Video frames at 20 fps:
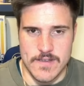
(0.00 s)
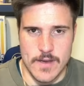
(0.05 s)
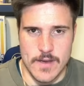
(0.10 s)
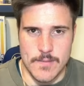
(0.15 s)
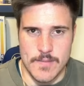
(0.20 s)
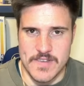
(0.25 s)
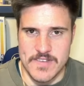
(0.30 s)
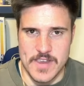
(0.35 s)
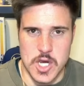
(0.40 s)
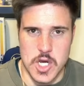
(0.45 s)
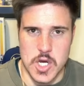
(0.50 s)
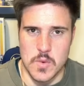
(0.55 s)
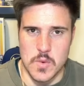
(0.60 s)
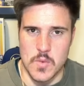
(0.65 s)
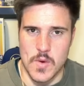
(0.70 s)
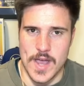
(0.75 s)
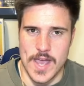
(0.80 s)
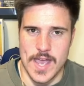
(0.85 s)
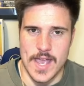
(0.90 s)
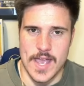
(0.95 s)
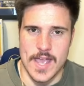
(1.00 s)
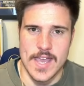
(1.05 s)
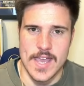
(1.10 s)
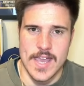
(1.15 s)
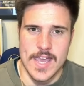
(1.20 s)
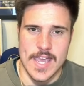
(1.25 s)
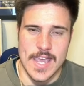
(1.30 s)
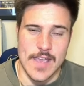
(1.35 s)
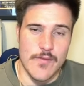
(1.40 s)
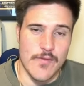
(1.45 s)
position where
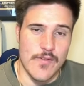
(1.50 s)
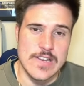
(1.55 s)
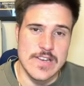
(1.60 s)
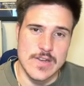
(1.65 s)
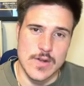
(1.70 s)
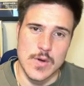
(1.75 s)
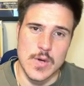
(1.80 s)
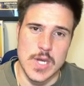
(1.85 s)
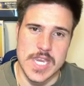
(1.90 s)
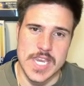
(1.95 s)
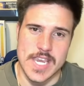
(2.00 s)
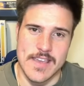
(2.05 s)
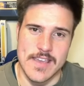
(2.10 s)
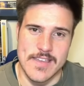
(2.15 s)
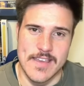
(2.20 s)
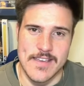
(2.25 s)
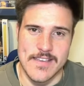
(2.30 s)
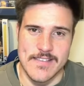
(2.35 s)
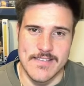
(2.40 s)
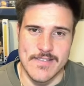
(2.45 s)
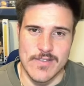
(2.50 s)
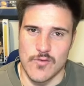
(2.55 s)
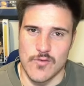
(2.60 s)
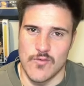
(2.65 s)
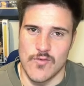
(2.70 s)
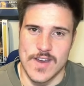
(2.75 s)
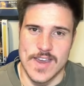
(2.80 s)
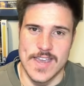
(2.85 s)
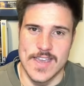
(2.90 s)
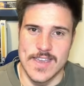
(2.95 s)
if we do see these
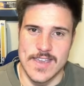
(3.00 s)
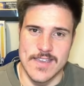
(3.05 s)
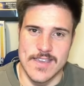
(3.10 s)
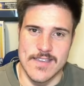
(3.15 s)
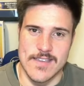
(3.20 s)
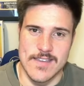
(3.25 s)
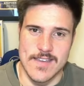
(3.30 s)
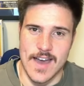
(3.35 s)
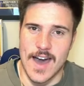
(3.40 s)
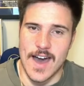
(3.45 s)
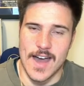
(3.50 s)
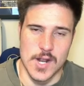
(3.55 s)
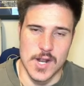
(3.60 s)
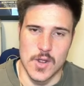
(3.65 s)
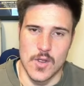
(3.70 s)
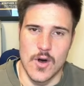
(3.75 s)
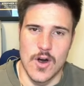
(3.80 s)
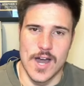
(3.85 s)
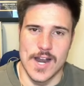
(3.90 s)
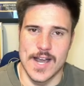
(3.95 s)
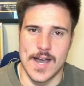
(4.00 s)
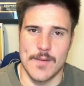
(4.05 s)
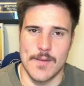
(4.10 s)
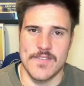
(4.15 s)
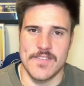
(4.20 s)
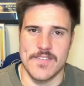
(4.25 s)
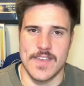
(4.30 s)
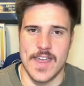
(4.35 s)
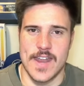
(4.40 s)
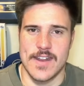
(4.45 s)
three guard
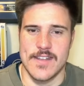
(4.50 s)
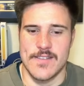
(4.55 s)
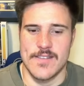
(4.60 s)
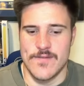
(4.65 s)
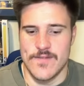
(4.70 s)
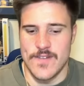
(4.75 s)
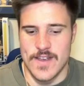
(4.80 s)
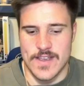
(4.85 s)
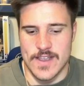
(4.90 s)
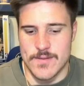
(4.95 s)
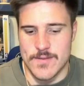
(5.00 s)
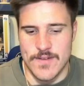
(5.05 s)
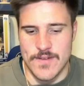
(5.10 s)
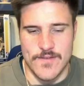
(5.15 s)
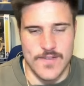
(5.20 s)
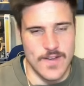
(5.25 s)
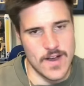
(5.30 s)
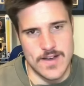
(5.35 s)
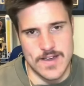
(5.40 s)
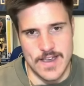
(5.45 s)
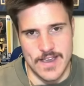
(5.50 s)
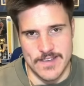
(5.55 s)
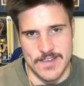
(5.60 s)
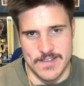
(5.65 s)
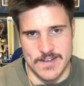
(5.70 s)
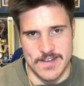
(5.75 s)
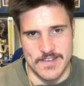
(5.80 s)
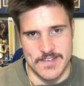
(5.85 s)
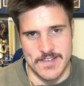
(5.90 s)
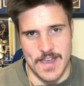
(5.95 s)
lineups, then it's going to be very easy
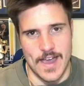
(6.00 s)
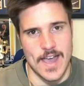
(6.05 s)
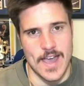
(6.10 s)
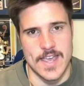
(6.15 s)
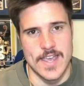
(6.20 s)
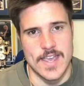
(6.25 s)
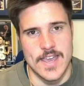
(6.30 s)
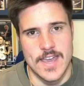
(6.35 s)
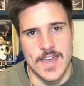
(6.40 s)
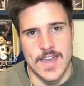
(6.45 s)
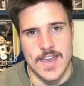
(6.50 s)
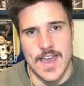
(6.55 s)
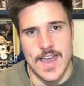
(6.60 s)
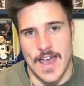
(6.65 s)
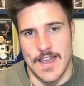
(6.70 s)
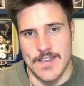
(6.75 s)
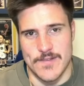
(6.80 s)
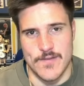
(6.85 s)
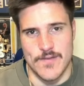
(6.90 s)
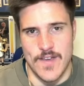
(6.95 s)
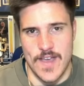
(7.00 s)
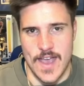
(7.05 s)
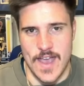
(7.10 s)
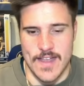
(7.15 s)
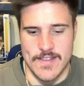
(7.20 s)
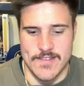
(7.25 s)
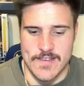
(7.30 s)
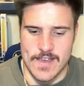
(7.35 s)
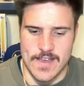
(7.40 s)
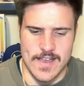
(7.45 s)
to say as
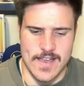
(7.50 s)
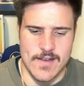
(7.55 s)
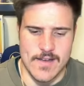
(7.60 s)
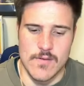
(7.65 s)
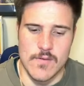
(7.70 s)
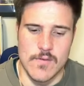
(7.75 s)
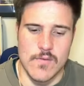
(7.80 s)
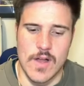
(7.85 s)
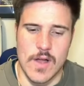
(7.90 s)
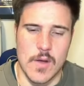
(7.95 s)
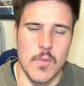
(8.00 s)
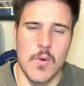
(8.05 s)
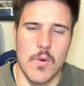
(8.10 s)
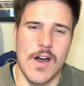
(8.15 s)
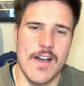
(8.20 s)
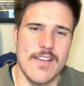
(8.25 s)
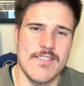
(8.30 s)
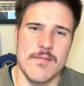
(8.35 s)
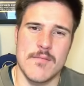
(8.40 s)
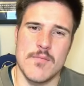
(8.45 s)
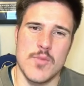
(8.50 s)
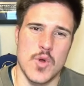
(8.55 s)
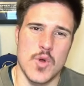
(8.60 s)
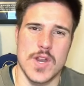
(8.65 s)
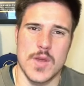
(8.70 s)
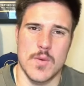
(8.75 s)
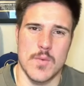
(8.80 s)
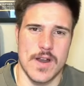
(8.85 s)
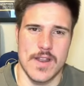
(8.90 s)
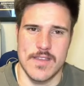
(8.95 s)
fans, why isn't
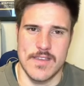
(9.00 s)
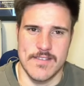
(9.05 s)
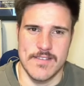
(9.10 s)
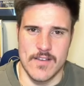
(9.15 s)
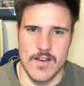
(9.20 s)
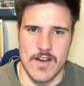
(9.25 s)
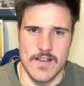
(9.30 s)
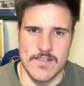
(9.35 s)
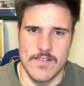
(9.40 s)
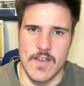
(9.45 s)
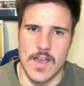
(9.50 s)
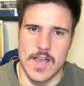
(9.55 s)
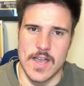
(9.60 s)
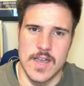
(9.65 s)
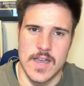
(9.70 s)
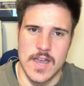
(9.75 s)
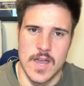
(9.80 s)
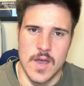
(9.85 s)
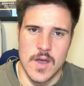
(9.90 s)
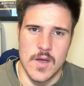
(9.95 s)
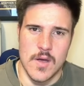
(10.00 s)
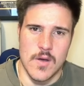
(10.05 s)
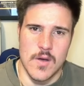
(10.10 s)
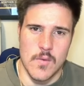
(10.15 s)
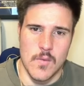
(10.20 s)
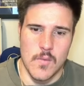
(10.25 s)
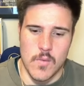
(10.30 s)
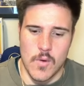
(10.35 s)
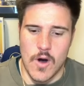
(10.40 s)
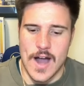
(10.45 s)
Moody one of these guys?
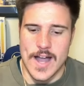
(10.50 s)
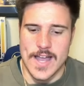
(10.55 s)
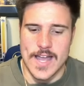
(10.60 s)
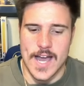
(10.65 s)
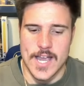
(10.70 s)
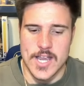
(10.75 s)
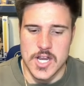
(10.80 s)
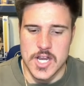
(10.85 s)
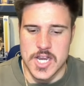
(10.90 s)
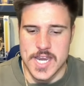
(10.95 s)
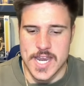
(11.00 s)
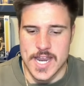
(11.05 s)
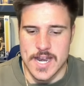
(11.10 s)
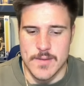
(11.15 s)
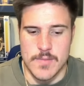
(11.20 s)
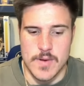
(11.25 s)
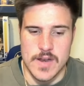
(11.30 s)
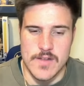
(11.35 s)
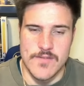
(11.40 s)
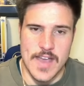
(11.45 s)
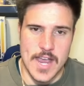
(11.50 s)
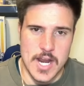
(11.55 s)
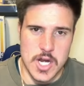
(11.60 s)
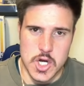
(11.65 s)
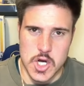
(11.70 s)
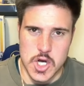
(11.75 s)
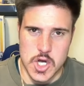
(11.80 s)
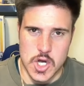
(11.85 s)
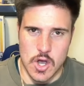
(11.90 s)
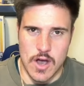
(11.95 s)
Why can't you just get a bit of
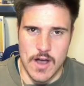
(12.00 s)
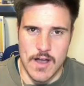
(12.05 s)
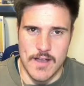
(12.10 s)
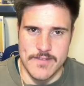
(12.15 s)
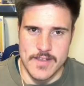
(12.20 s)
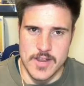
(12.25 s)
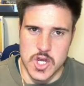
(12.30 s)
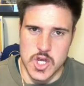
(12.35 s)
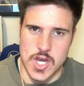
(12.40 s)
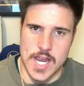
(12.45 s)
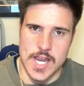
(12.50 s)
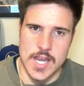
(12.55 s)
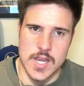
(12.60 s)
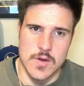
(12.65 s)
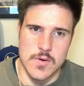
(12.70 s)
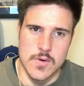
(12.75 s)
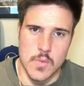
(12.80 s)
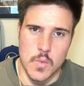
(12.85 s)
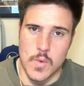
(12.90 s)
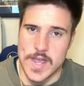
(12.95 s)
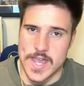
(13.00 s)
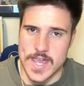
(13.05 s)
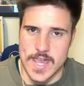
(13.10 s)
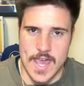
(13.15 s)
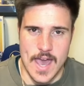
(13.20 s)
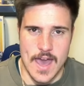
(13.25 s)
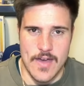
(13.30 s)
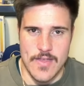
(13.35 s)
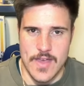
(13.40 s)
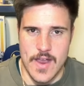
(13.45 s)
extra size, a genuine wing
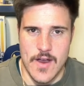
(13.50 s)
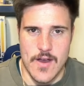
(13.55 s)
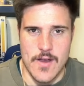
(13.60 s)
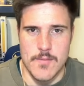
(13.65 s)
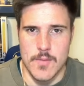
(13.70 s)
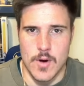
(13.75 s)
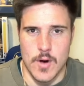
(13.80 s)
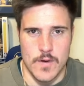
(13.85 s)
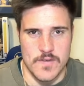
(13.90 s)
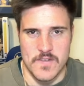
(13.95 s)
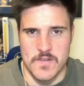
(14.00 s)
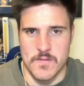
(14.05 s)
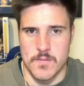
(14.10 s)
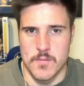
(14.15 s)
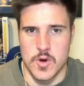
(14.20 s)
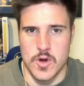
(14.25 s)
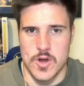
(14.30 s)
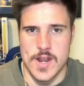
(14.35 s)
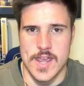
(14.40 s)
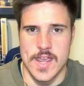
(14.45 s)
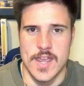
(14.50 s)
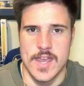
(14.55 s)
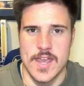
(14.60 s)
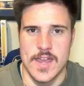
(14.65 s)
out there in Moses Moody?